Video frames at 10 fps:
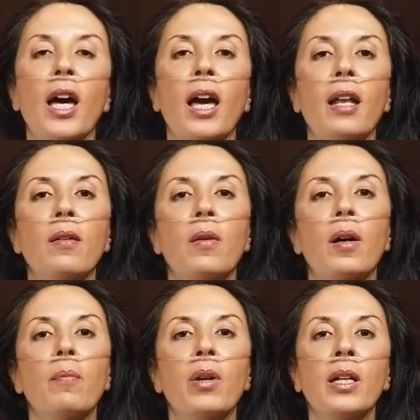and
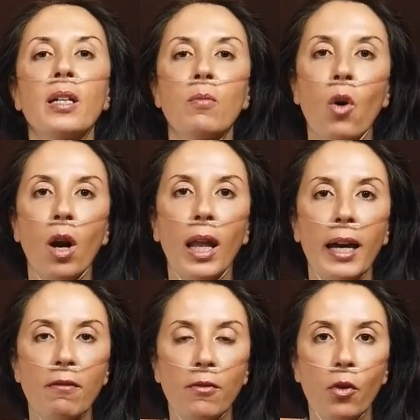bring in more
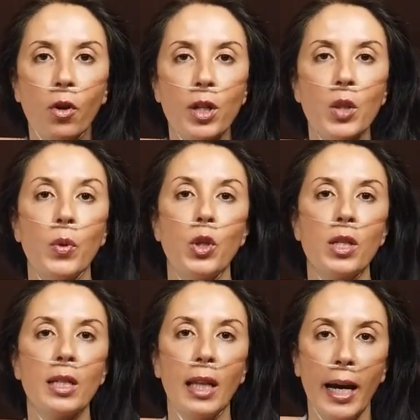life force, which
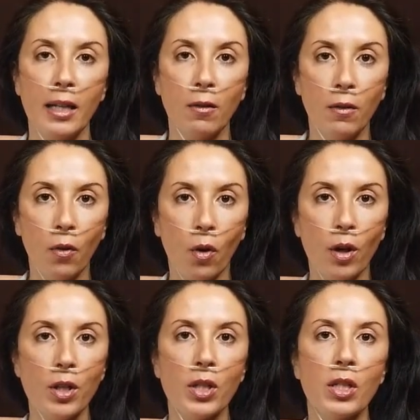is light
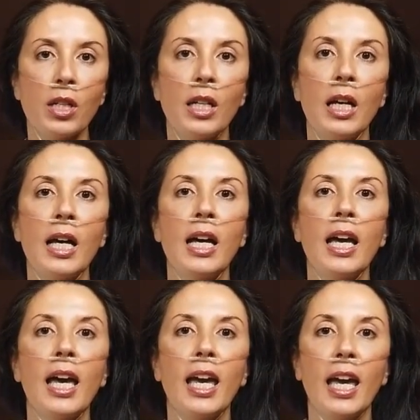force,
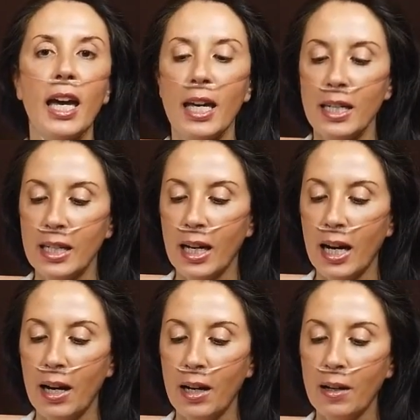and
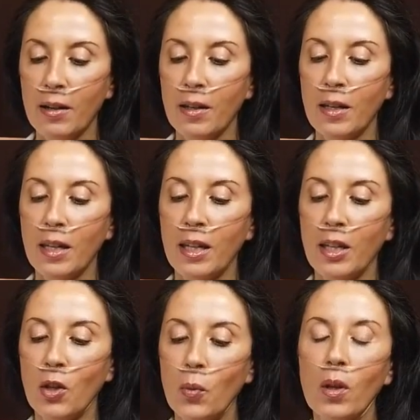
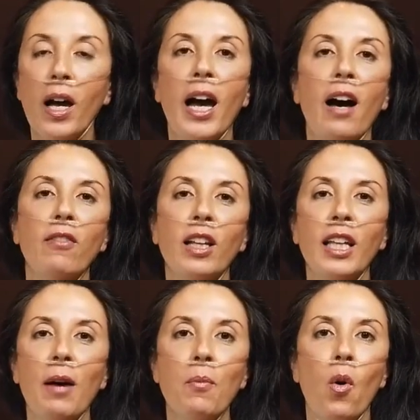you will have a
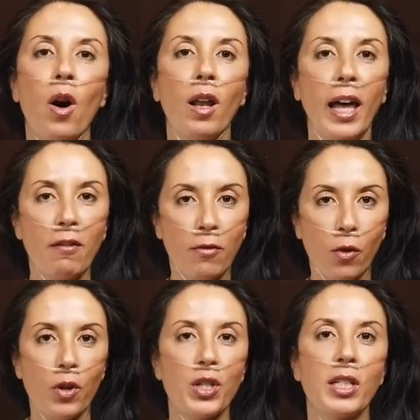lot more life
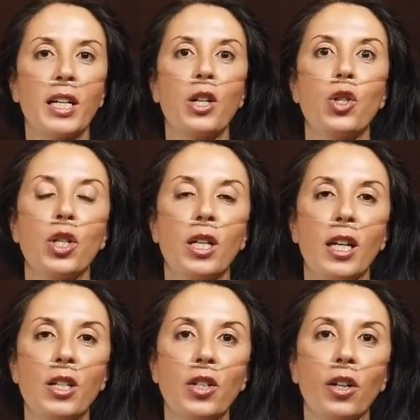force
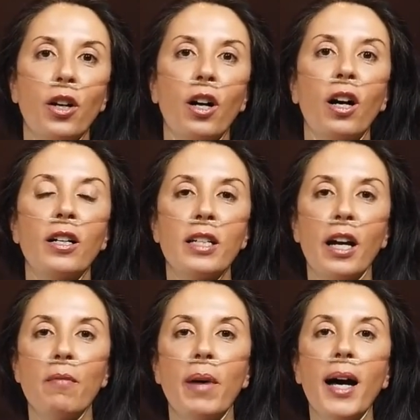energy into your
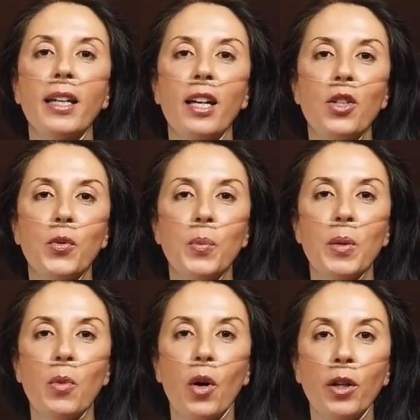entire body, and you would
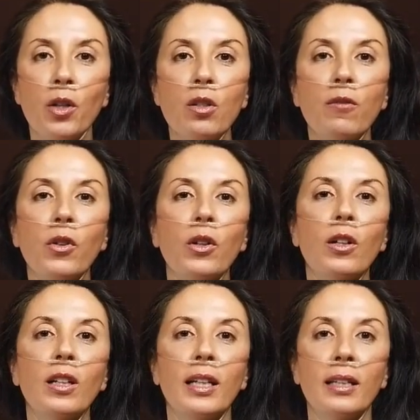be more
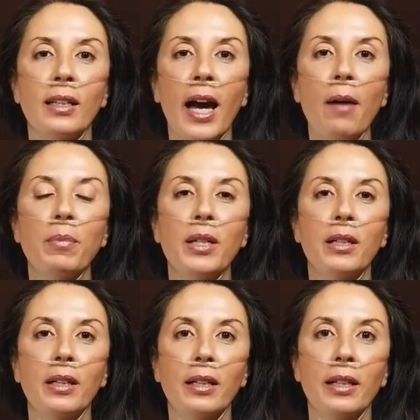youthful and
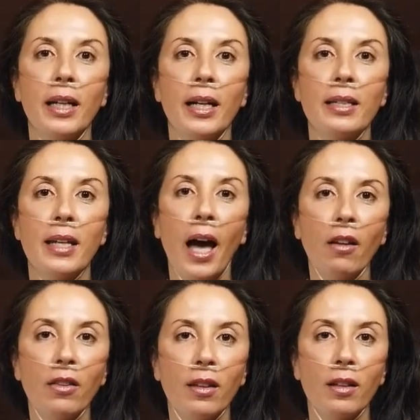happier and
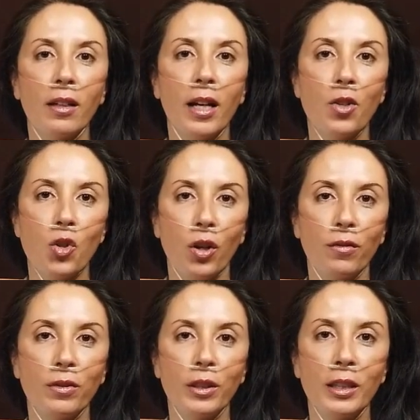healthier and
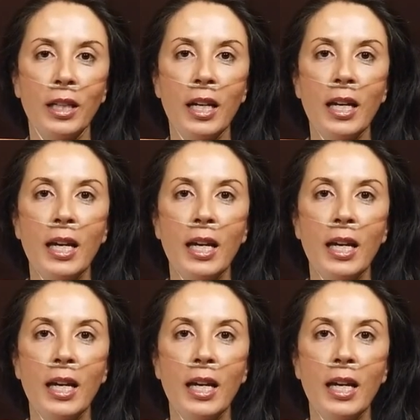joyful,